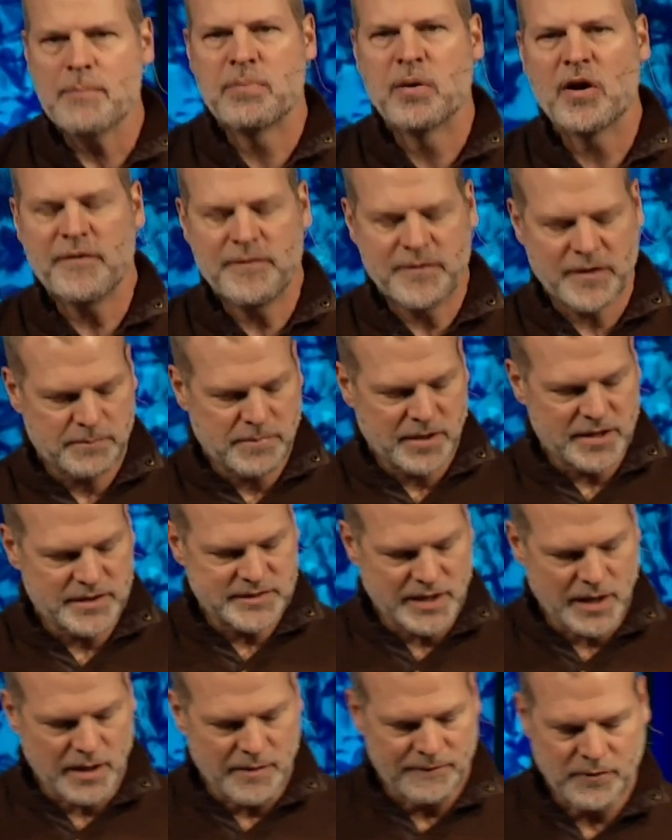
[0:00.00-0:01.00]
not perfect, but
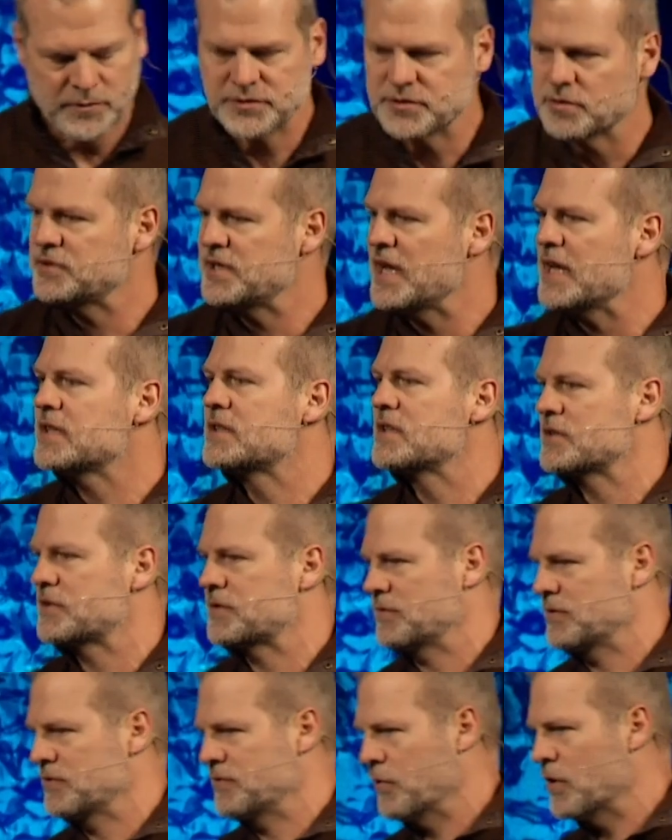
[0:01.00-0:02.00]
it's helpful. So take
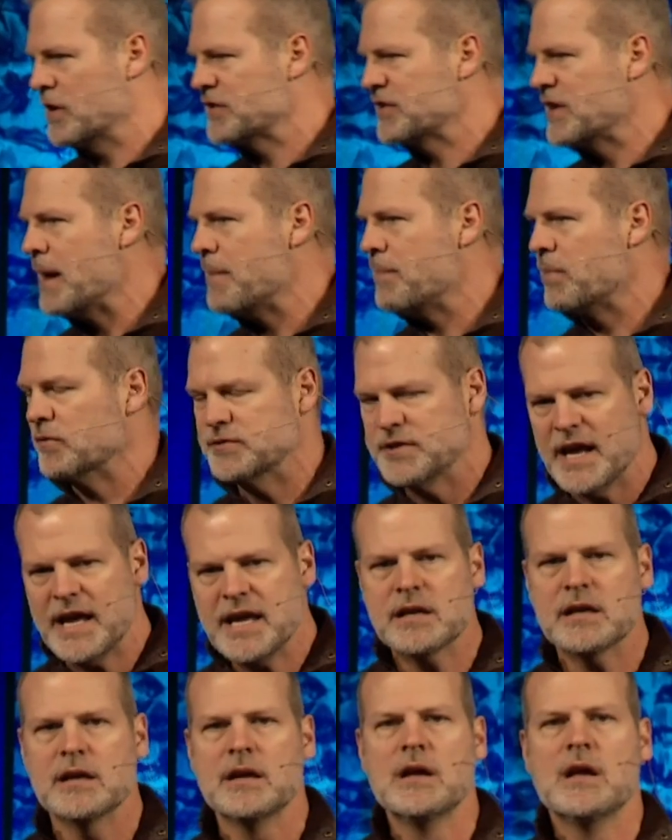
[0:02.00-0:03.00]
this for example.
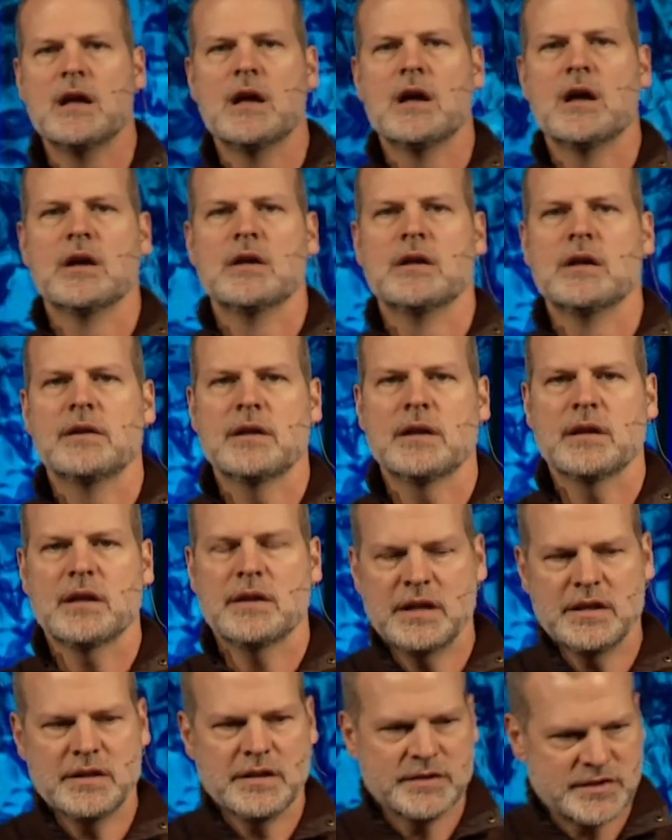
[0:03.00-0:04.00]

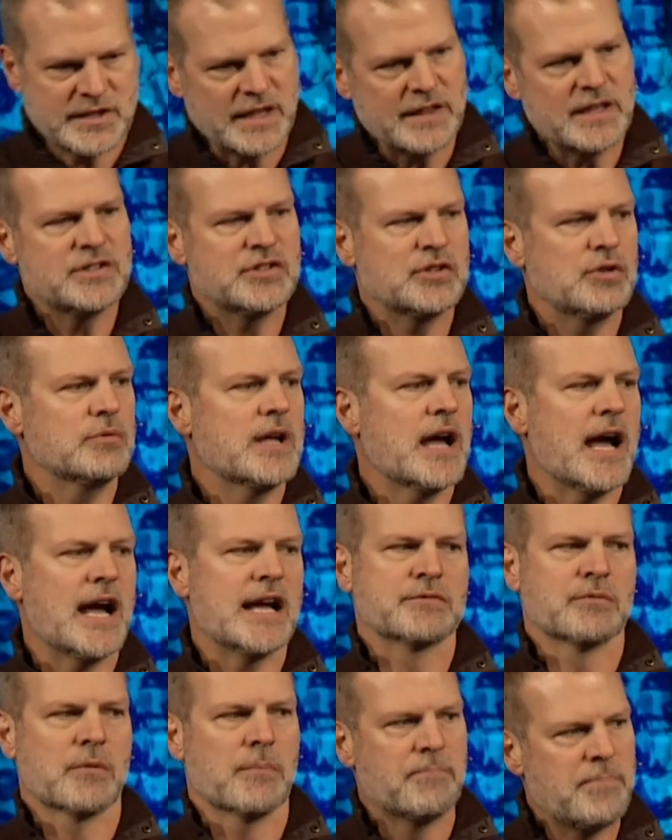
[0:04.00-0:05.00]
Say these two
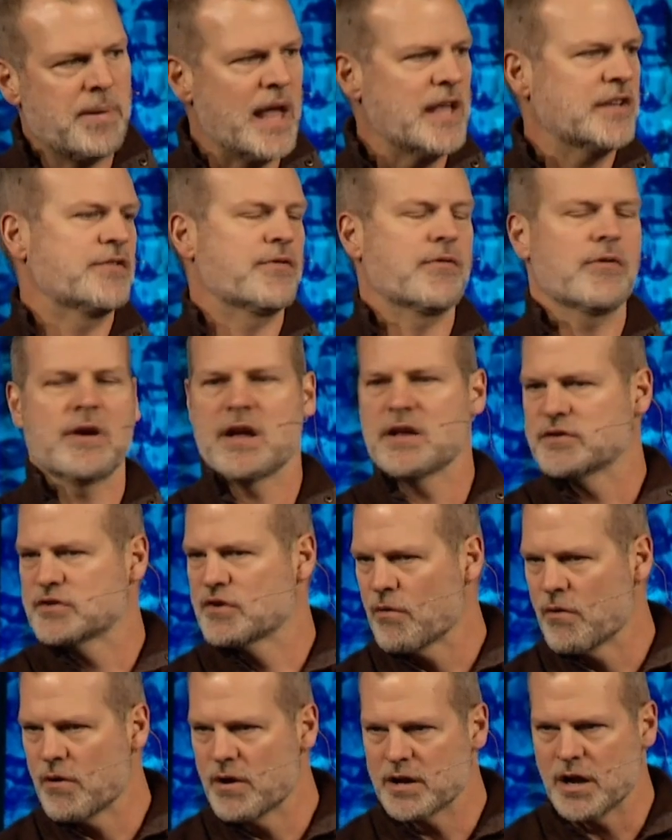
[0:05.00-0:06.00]
guys were best
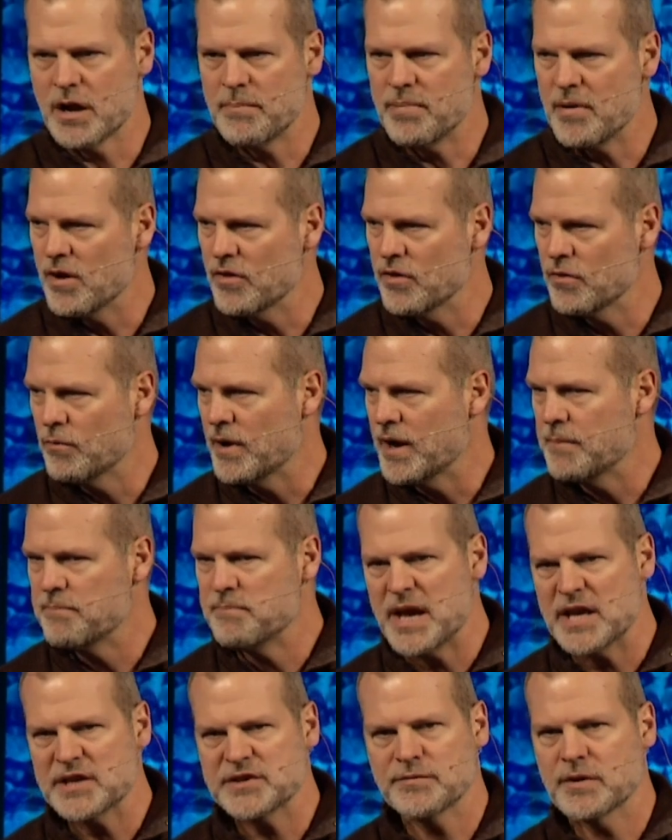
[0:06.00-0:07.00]
friends growing up all the way,
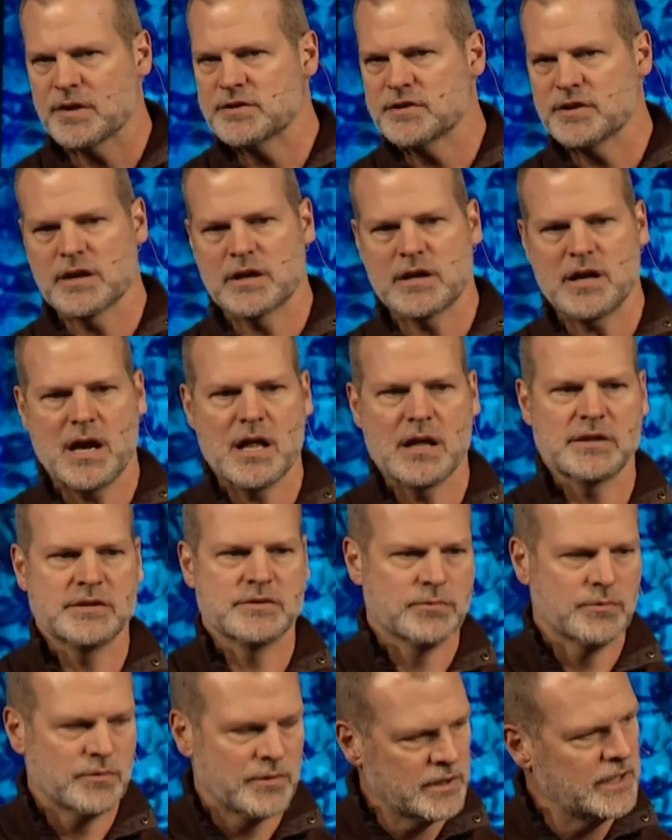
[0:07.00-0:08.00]
best friends in the
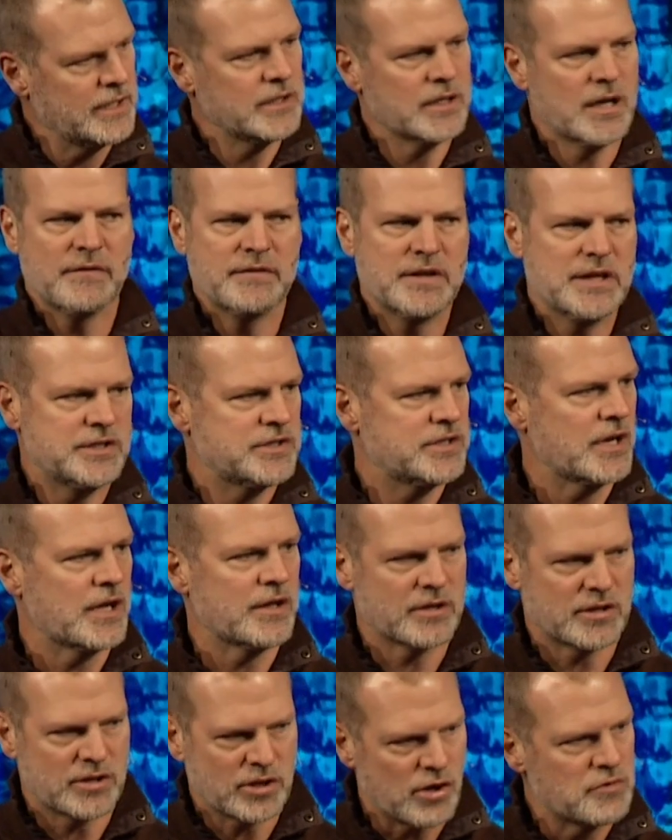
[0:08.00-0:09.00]
college, really loved each
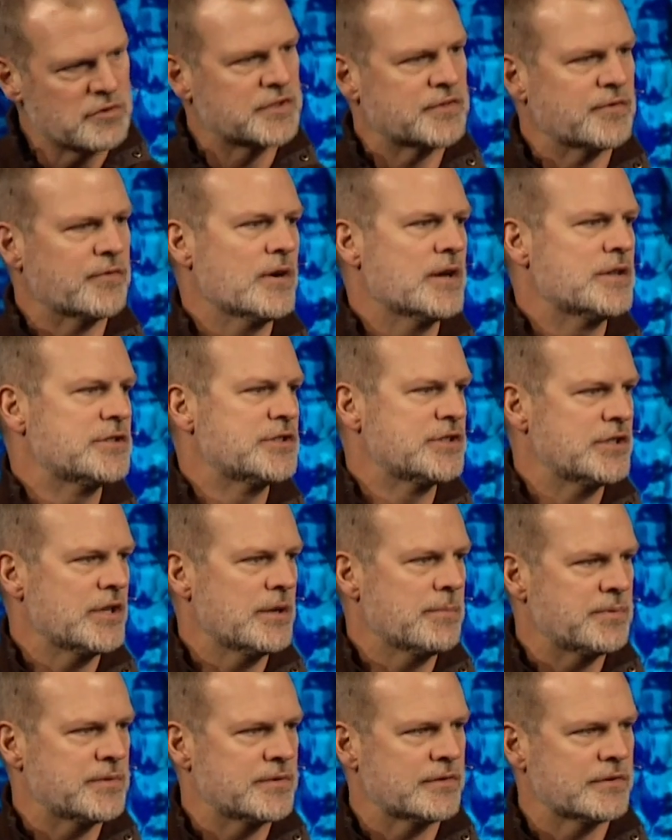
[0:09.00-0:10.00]
other, close
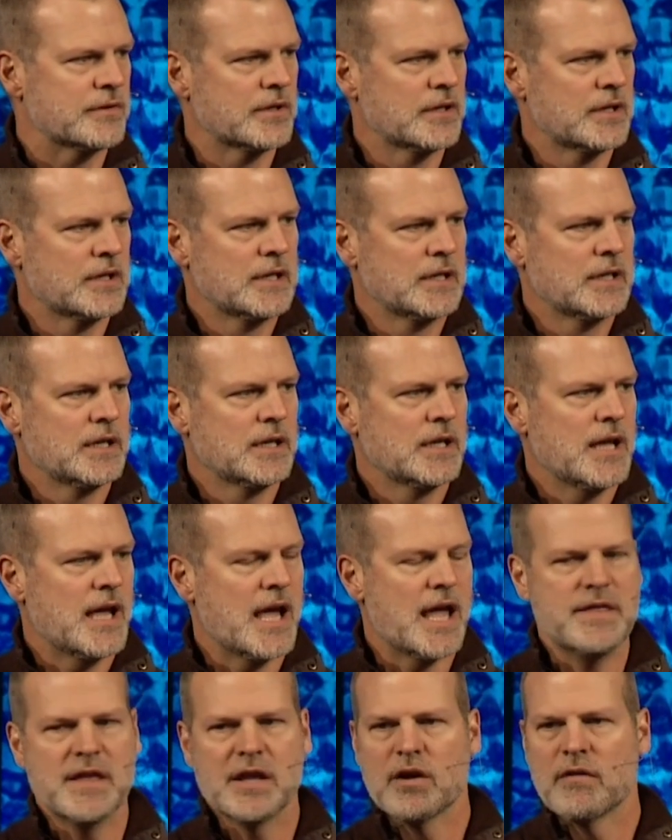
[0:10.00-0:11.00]
friendships,
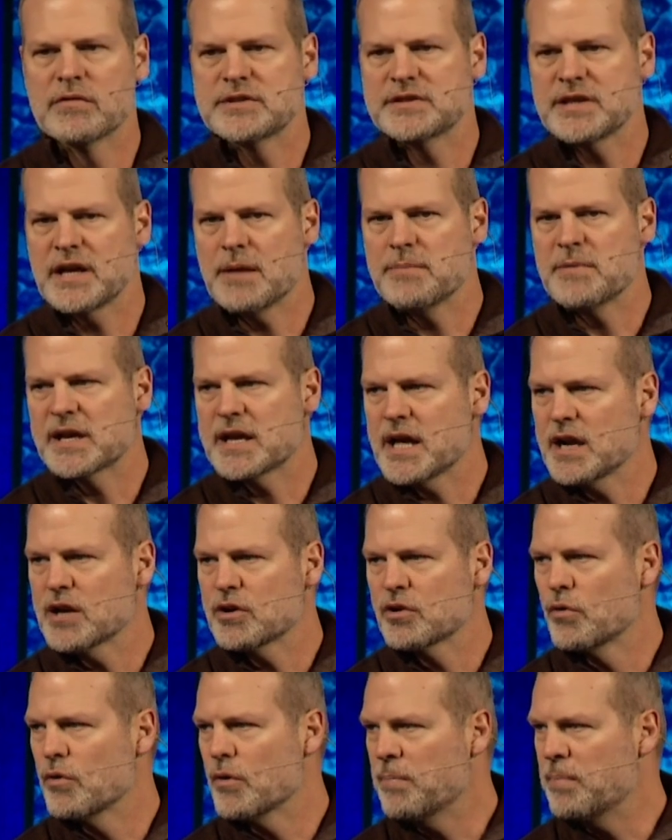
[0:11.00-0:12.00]
and then over time they kind
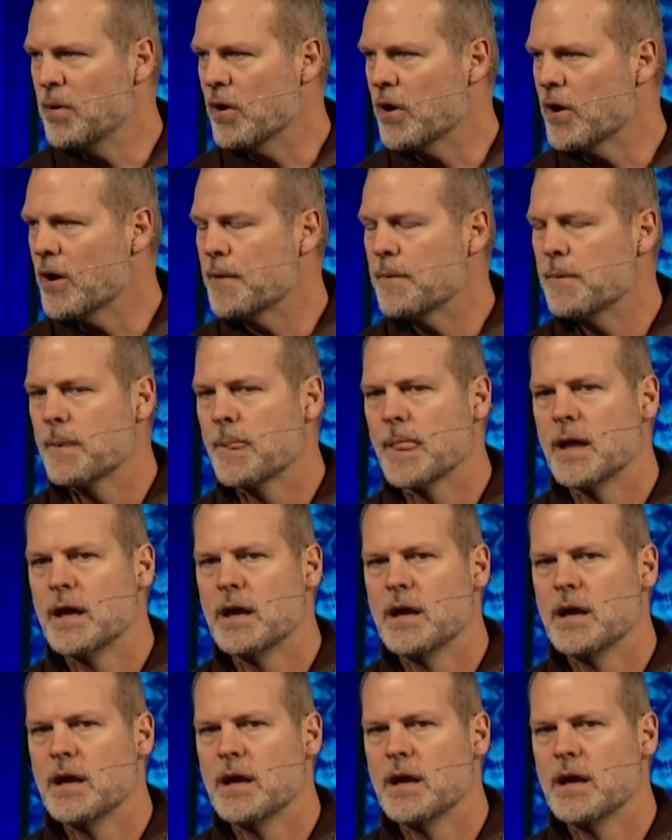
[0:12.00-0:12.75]
of grew apart.